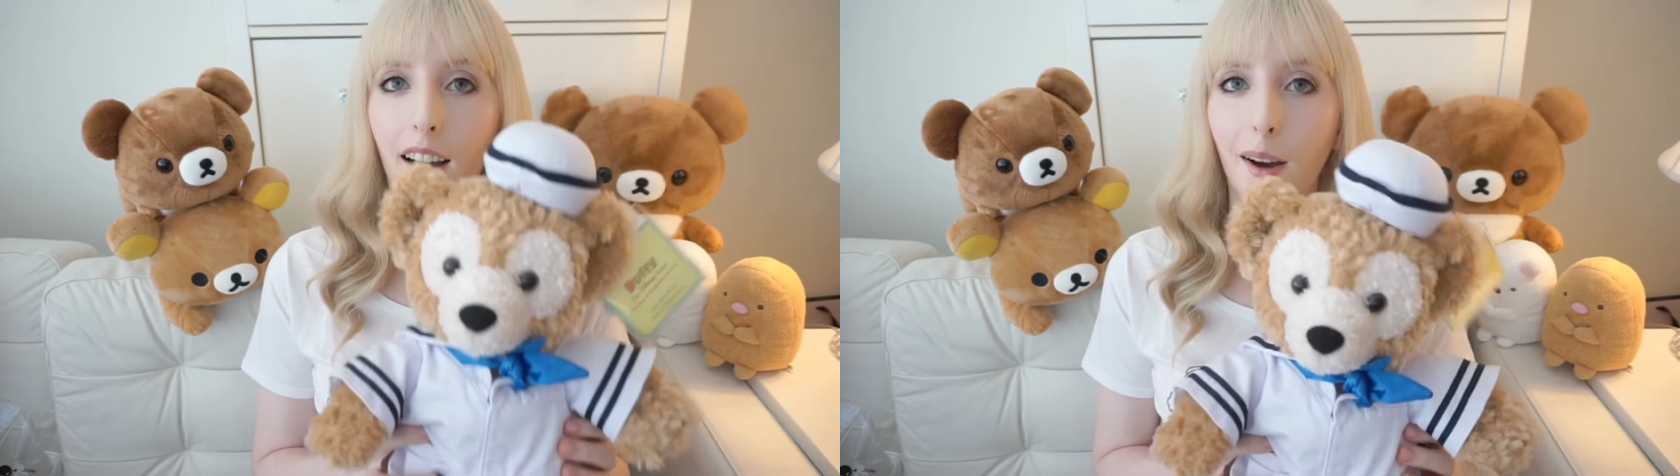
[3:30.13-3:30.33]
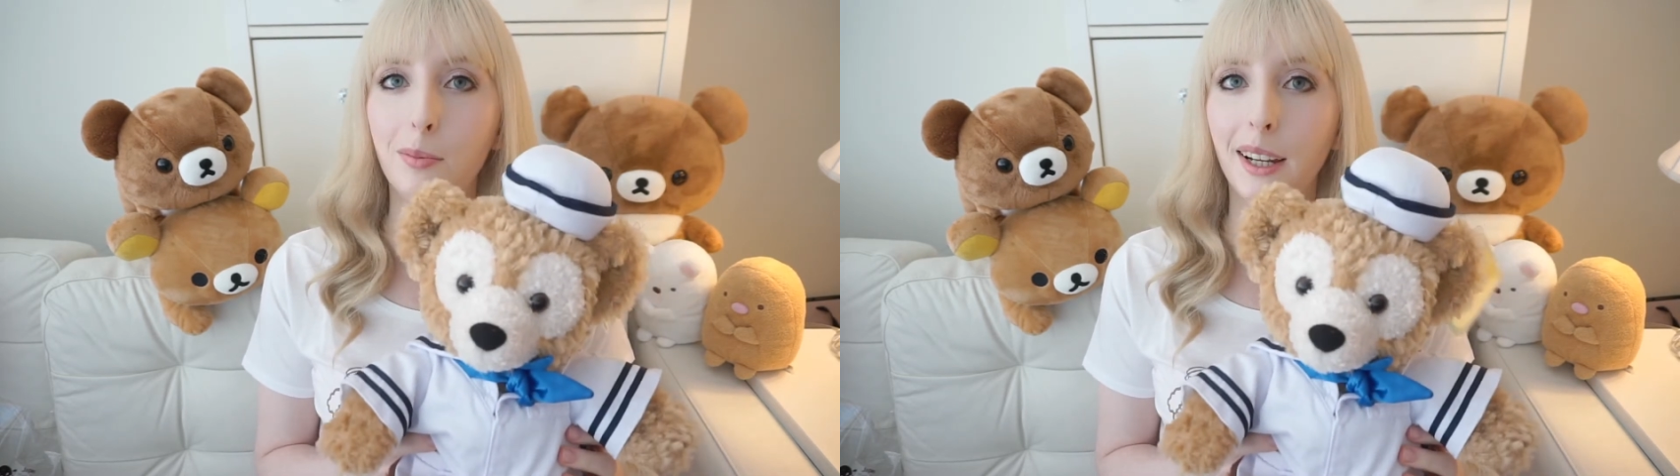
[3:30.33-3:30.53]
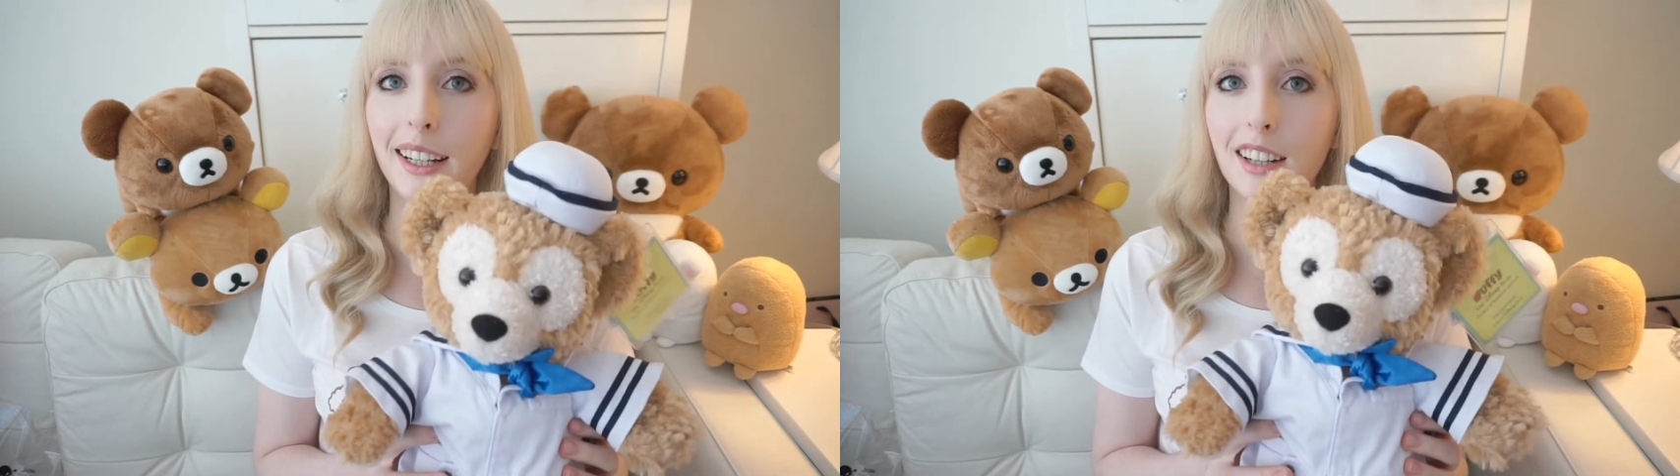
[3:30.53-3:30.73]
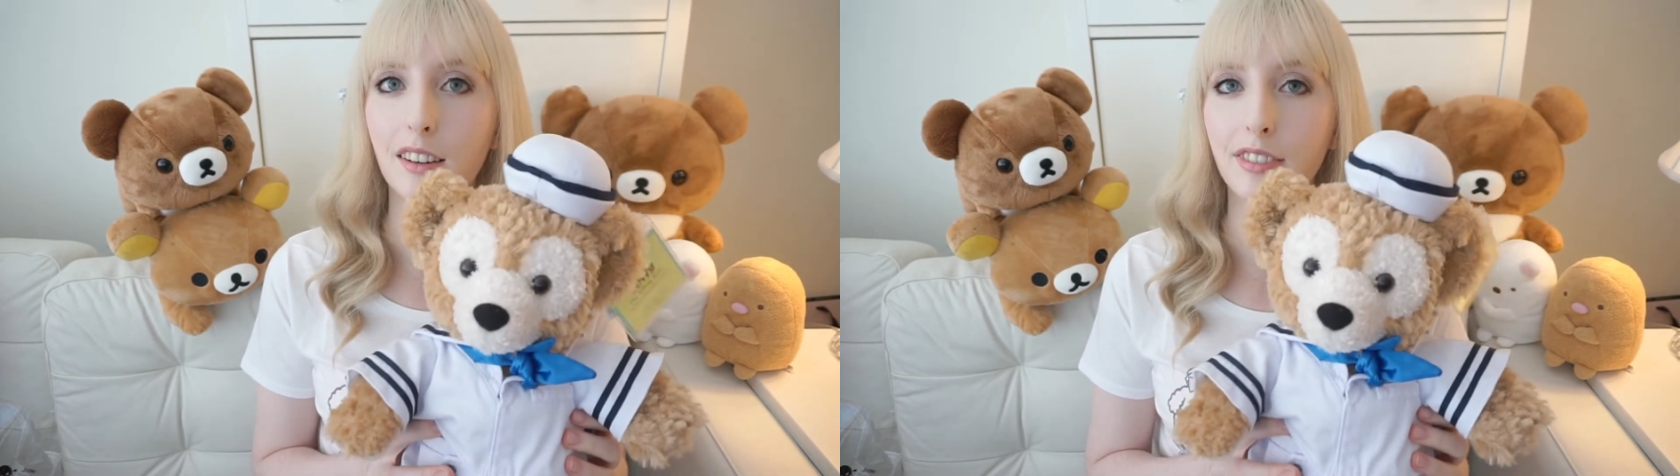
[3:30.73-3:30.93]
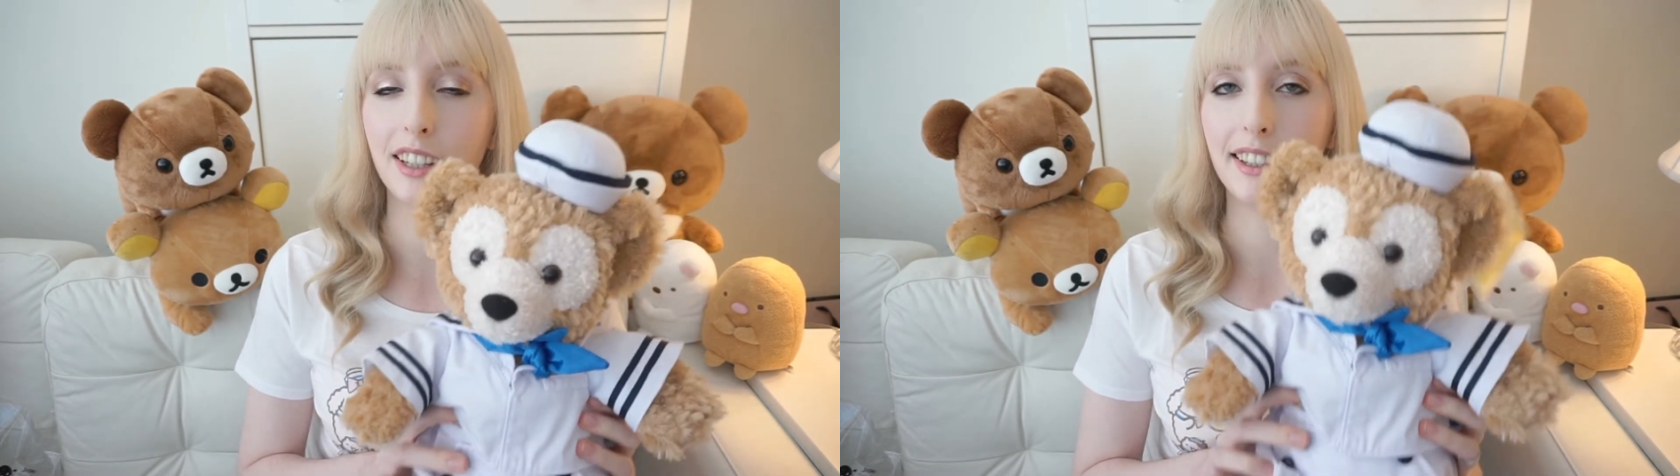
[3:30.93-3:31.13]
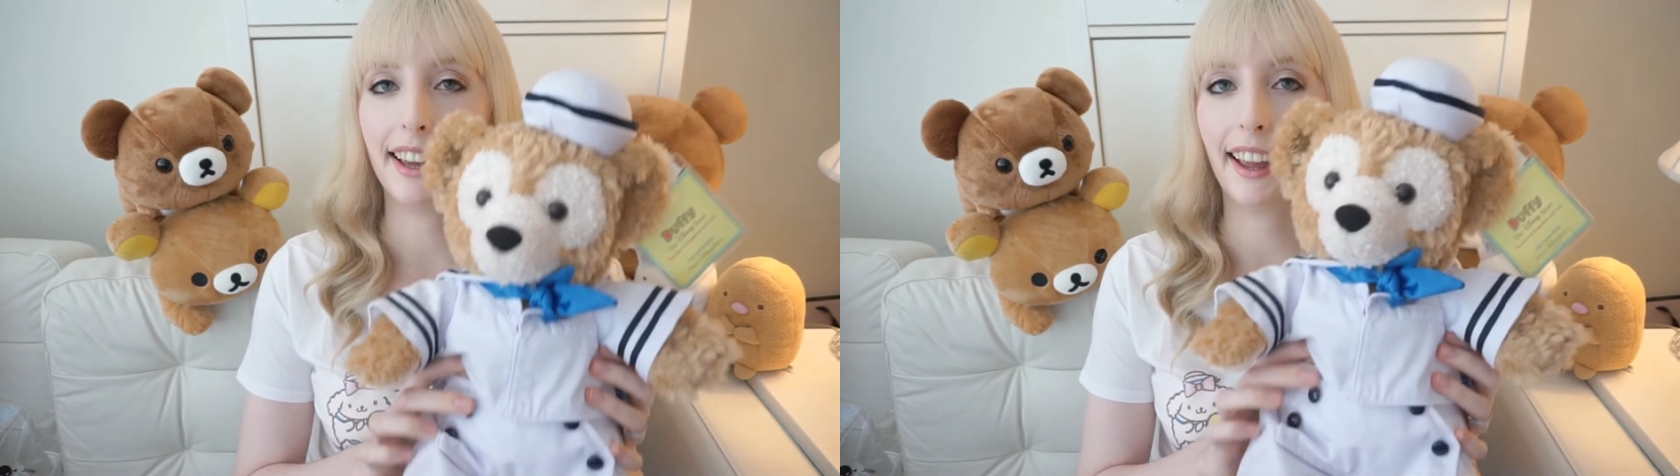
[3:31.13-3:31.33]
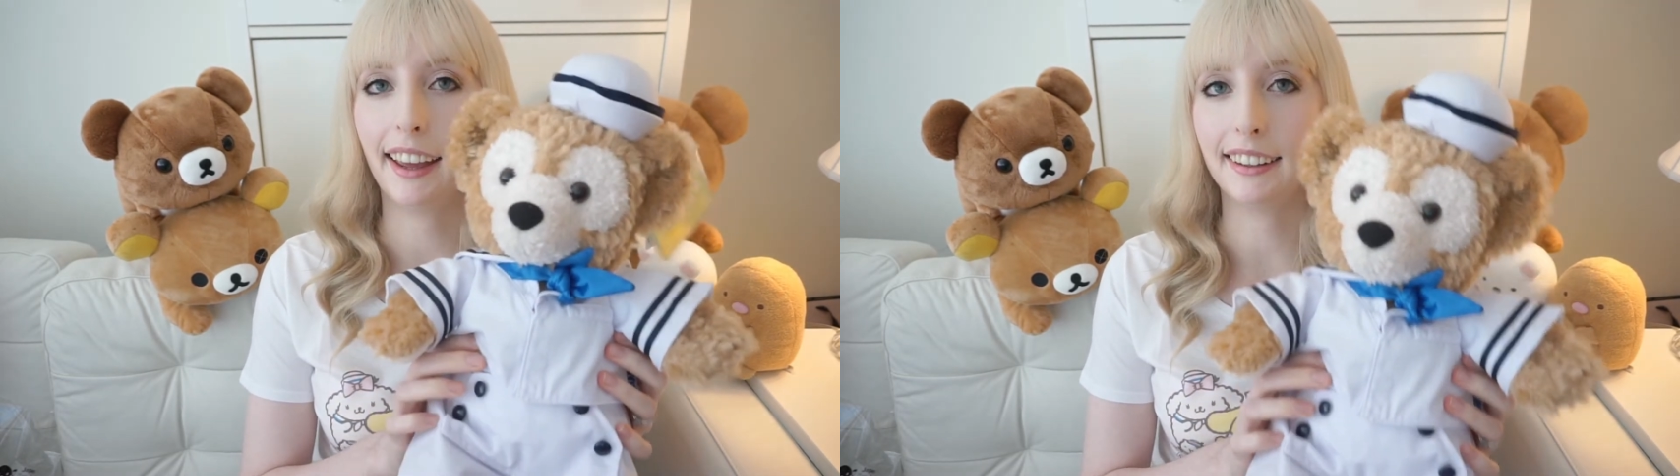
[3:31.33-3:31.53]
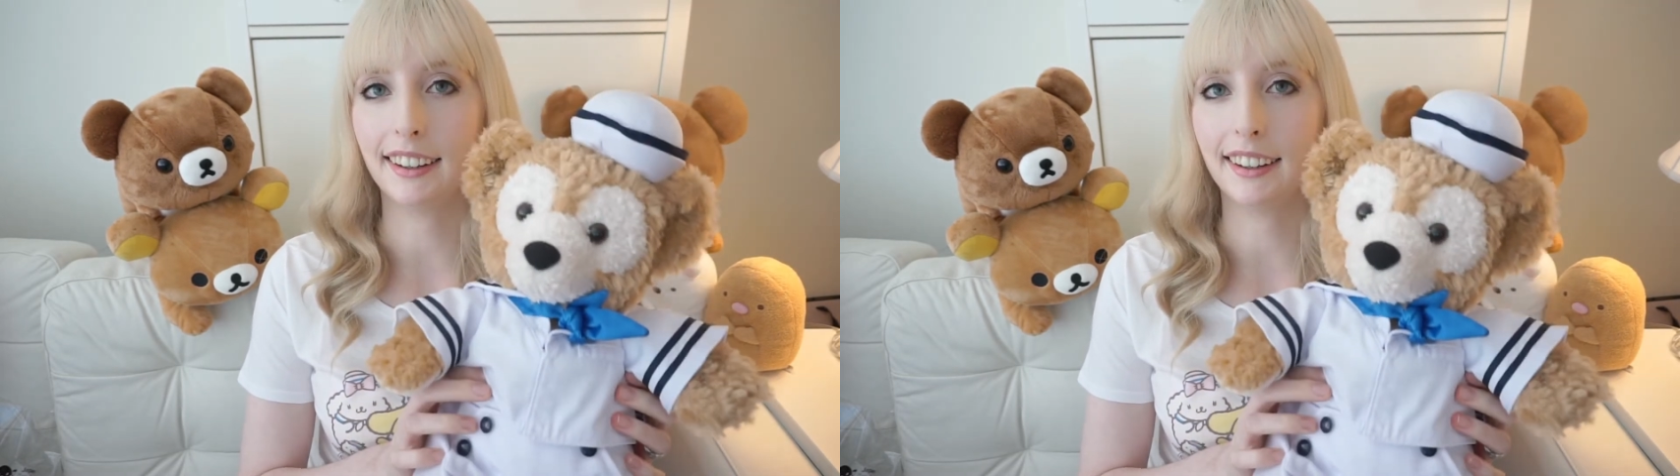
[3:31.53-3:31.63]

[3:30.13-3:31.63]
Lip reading: a big Duffy and